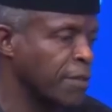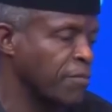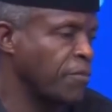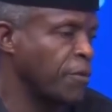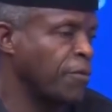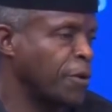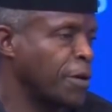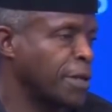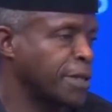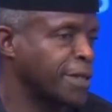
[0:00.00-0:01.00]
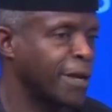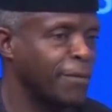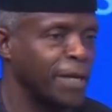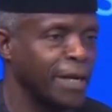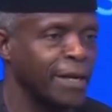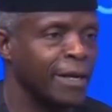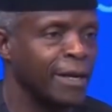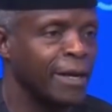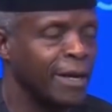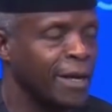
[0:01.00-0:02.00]
And for us,
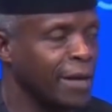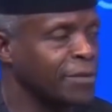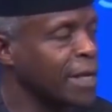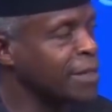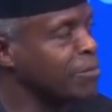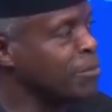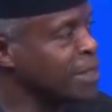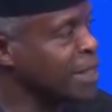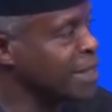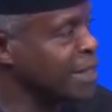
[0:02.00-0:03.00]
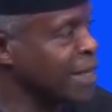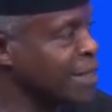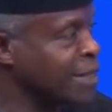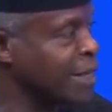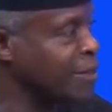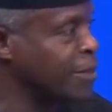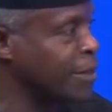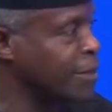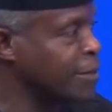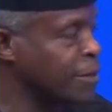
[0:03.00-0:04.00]
attracting business is existential.